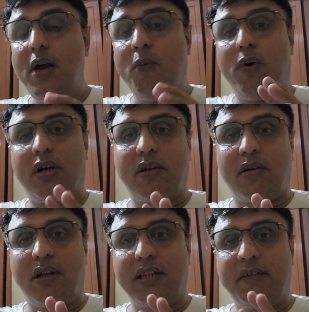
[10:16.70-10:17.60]
what are
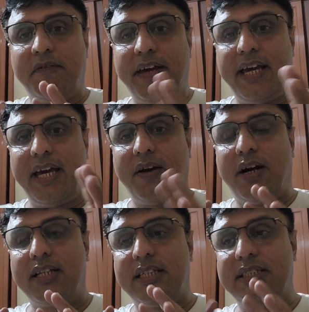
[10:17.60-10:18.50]
all the way
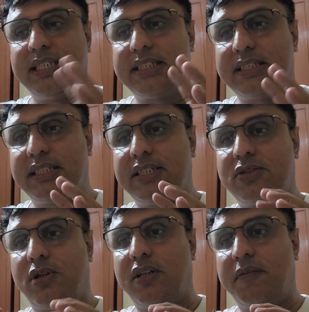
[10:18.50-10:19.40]
and the gestures
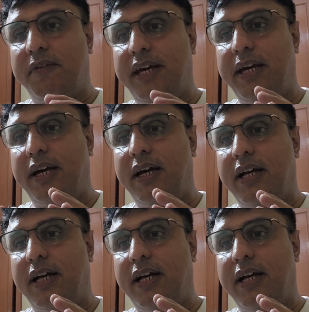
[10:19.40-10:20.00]
or the way